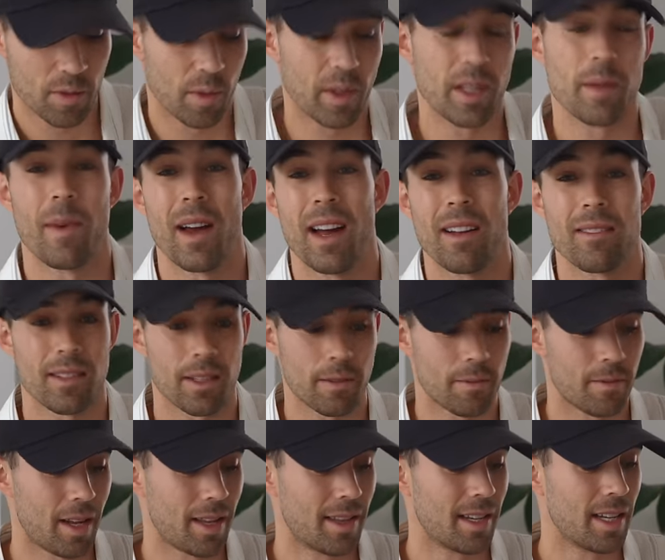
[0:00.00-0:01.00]
20 pounds,
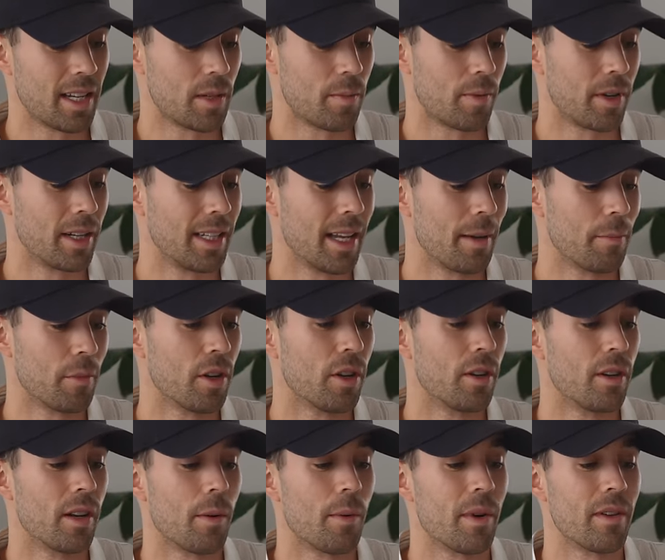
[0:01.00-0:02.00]
I think it's pretty damn
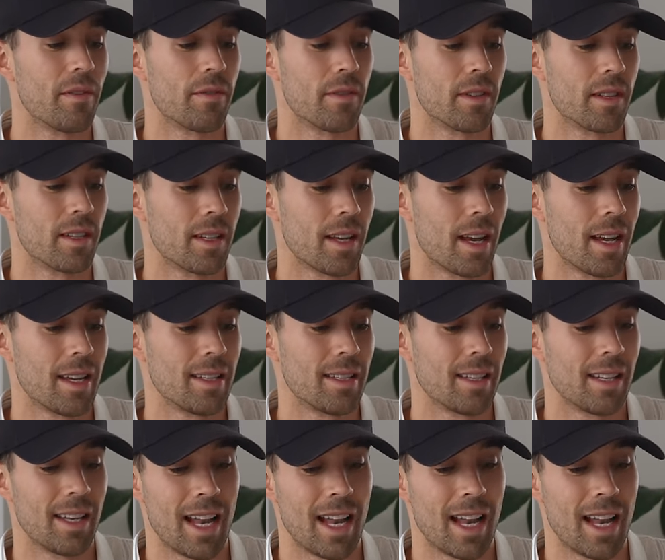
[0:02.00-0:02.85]
good. I went for a size